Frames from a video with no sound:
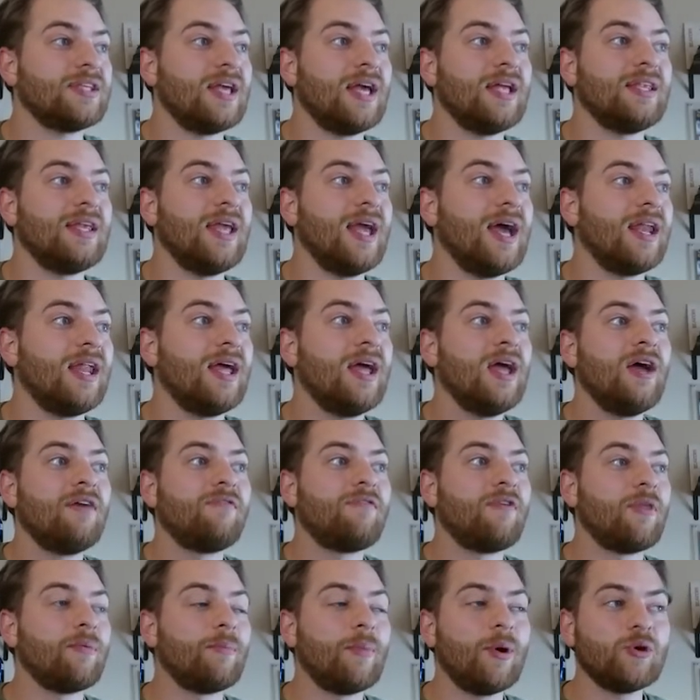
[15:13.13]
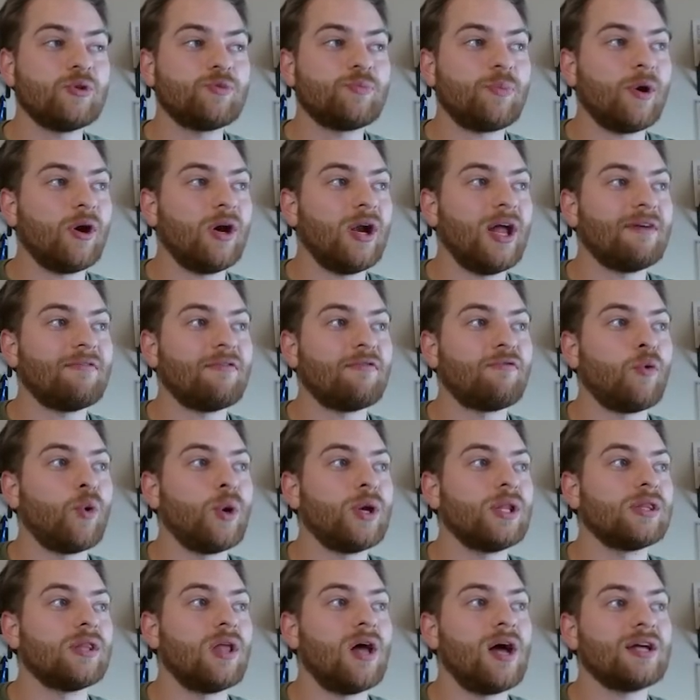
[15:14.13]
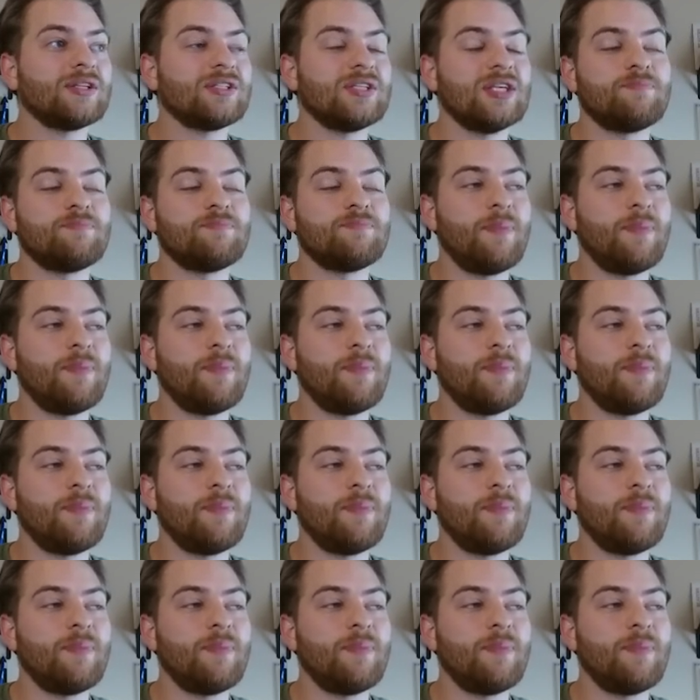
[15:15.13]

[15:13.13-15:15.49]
and yet, for the most part, have avoided losses.